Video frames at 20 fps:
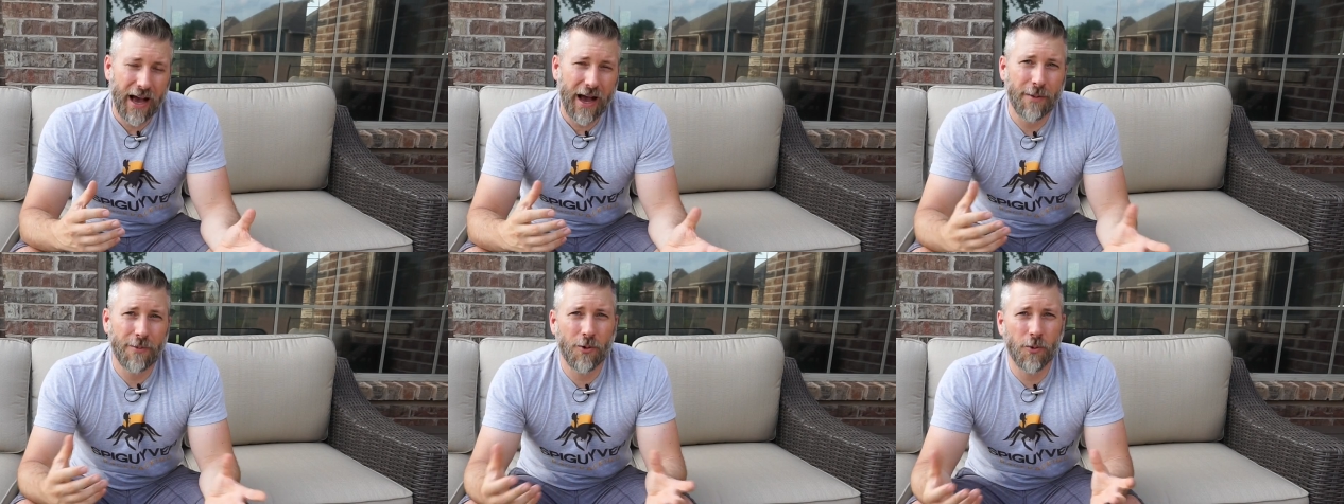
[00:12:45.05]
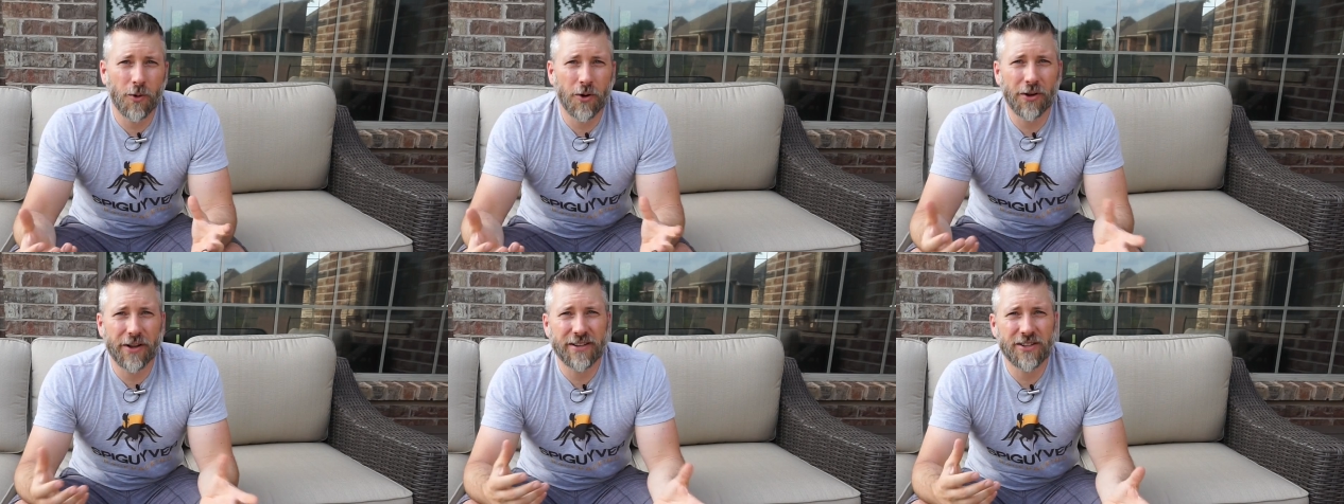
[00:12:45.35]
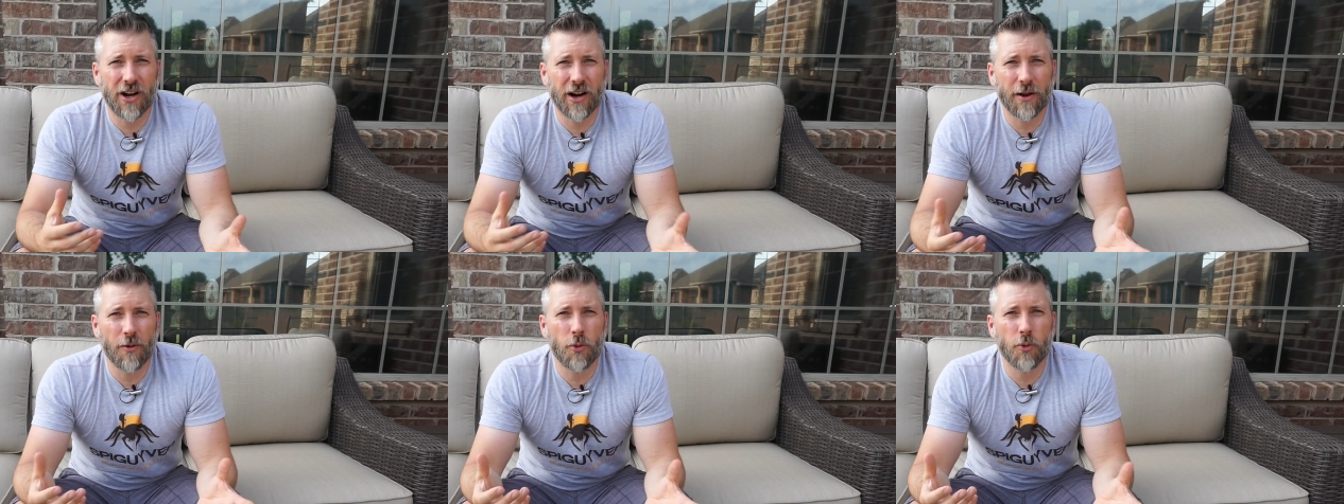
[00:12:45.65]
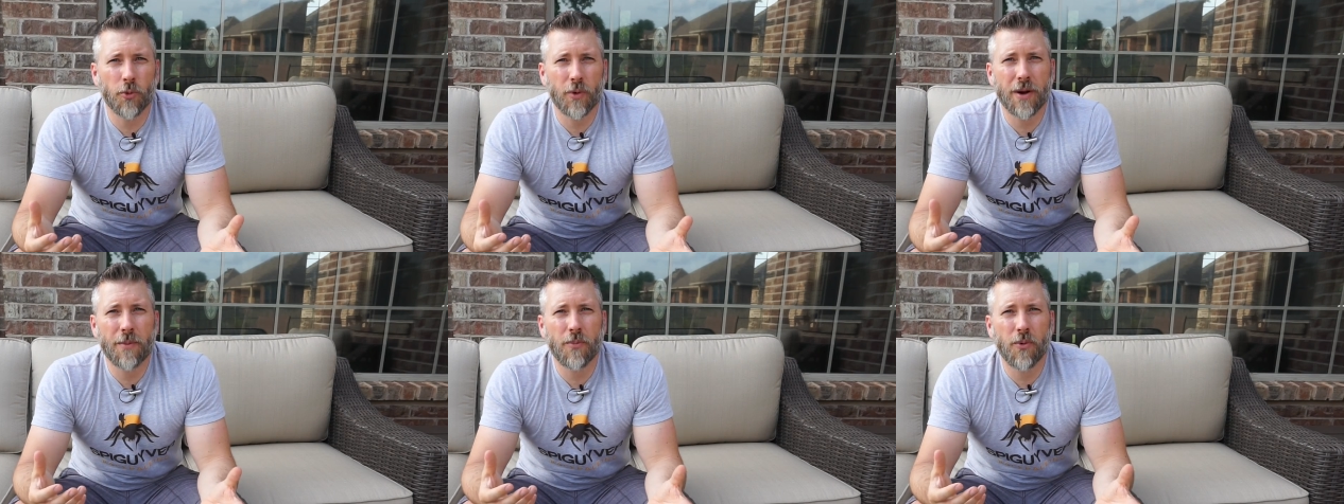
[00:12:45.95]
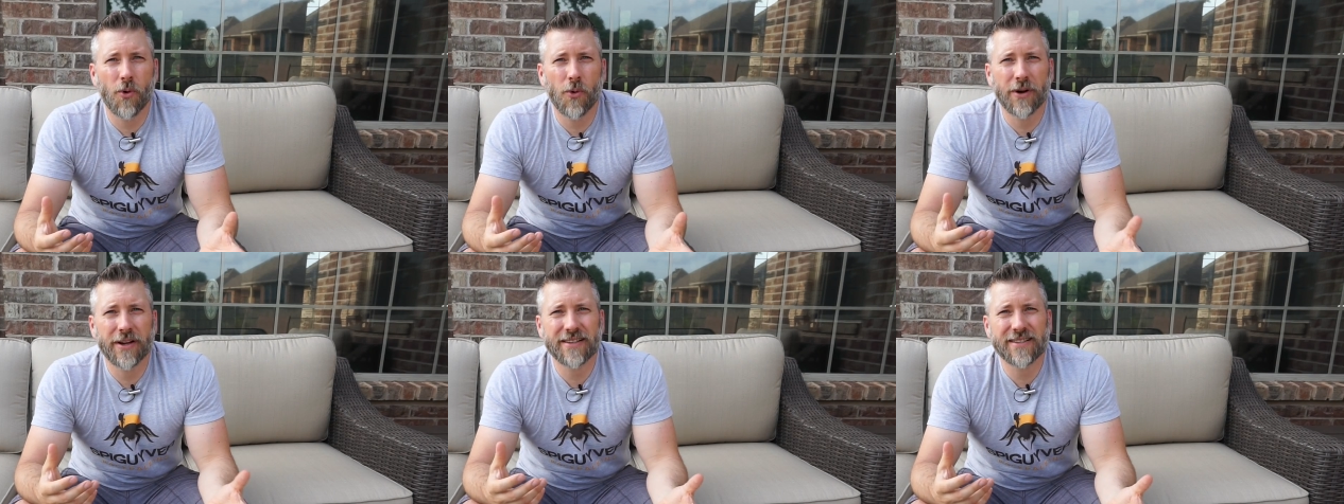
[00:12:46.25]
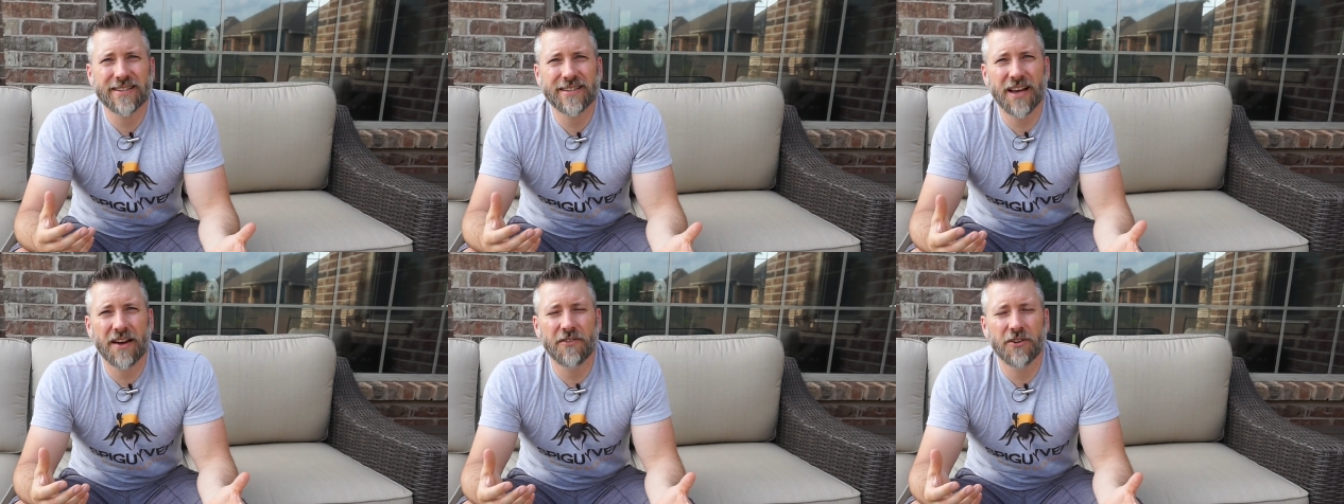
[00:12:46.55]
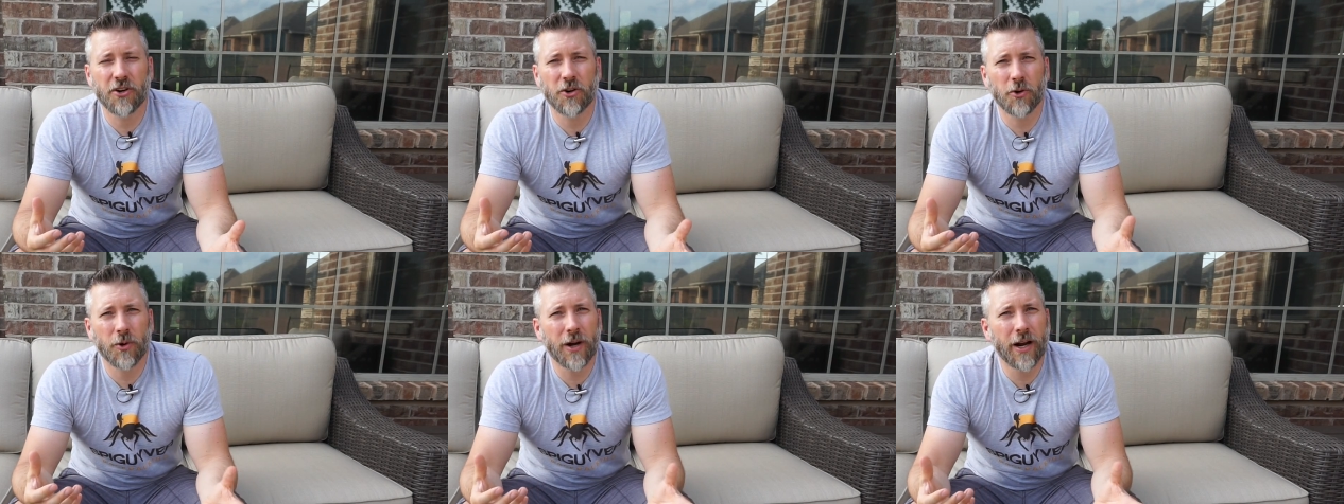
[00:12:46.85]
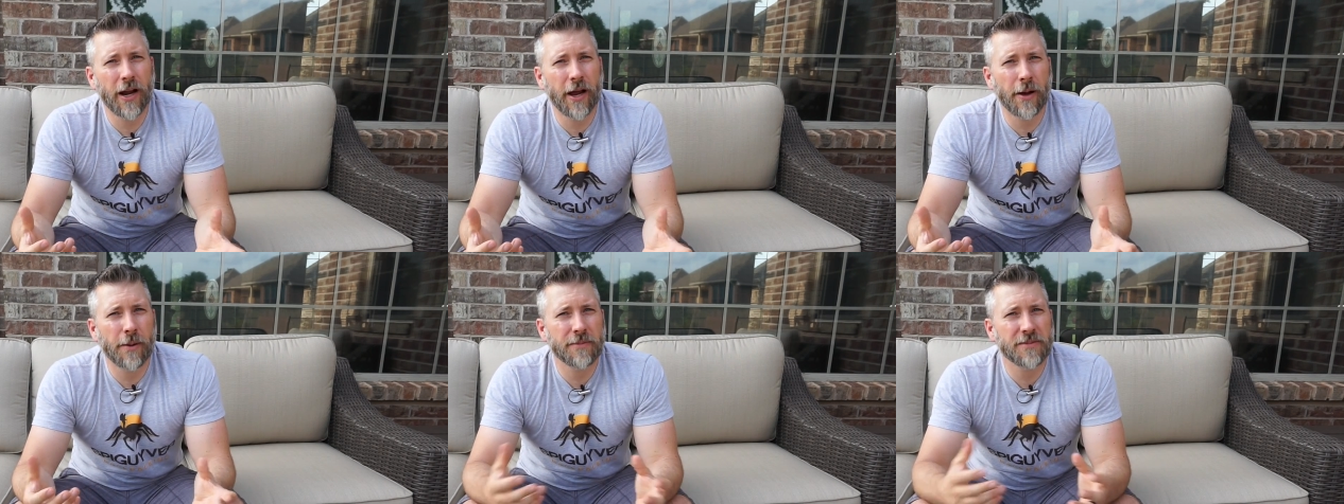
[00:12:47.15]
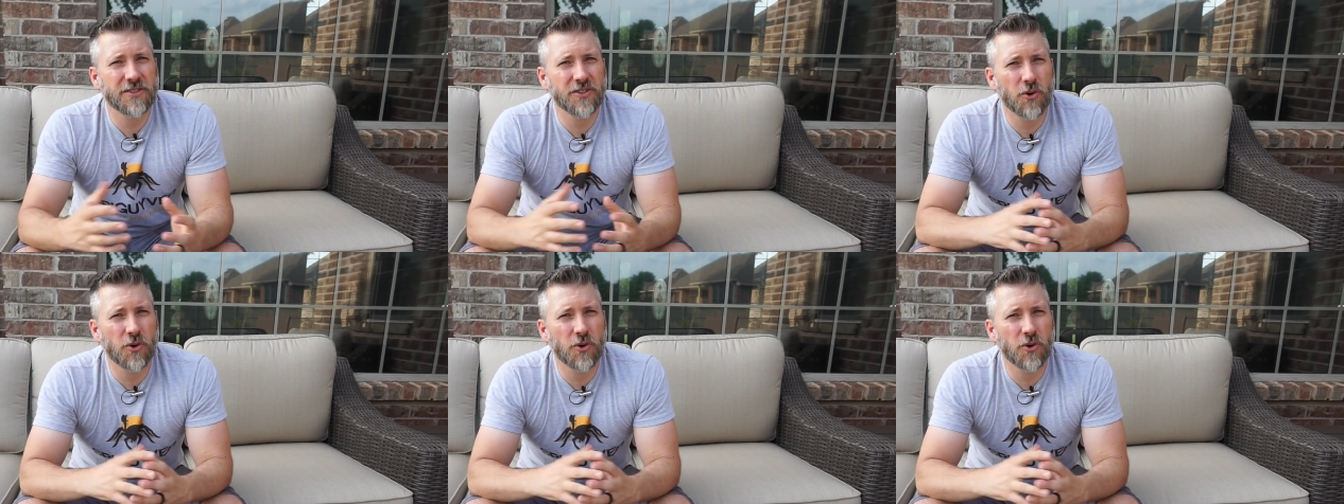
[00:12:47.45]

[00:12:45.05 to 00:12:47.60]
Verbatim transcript: I mean, we're only talking 3.7 grams,